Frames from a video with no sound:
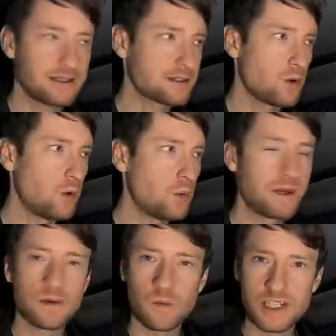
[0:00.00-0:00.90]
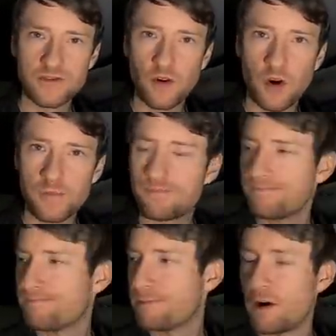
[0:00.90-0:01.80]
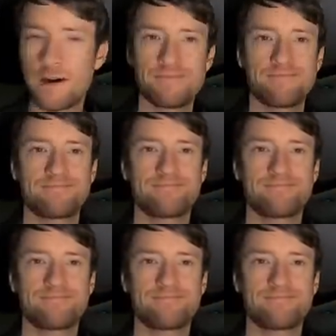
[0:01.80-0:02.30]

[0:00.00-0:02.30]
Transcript: That's all we can wish for. All right,